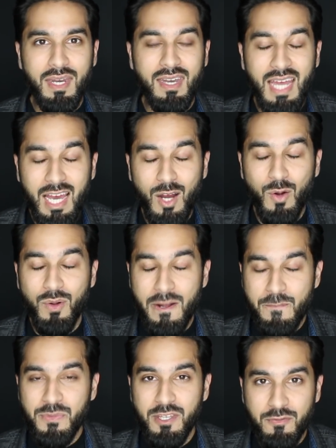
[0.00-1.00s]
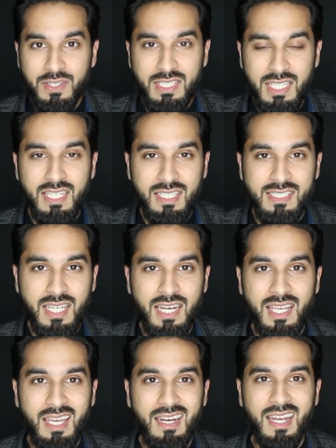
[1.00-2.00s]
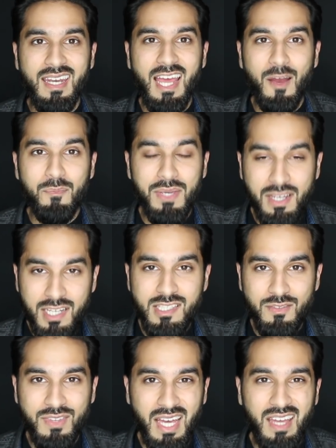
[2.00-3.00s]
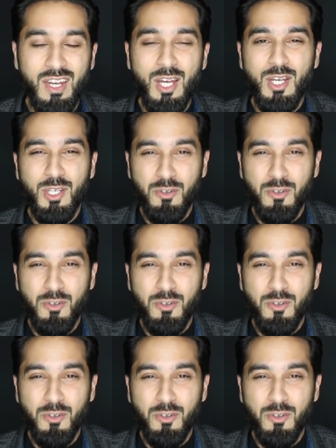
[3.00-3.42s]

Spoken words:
and now the fatigue is setting in, and now because of that,